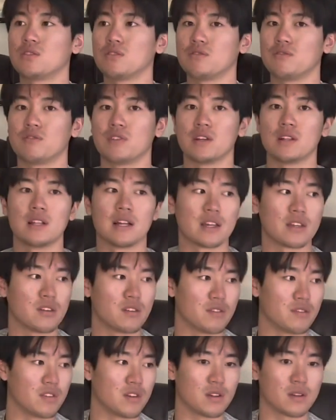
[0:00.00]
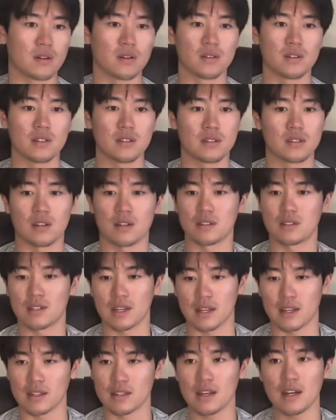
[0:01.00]
you feel like you've, you know, done
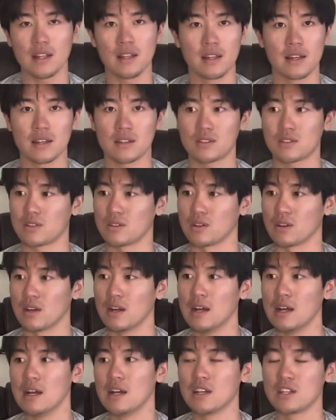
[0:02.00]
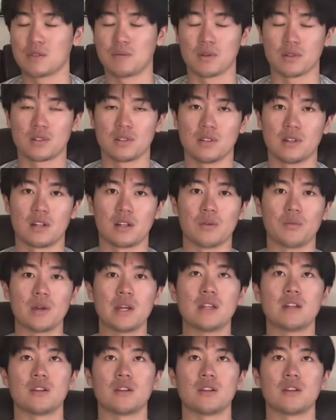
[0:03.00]
psychedelics or smoked a lot of weed,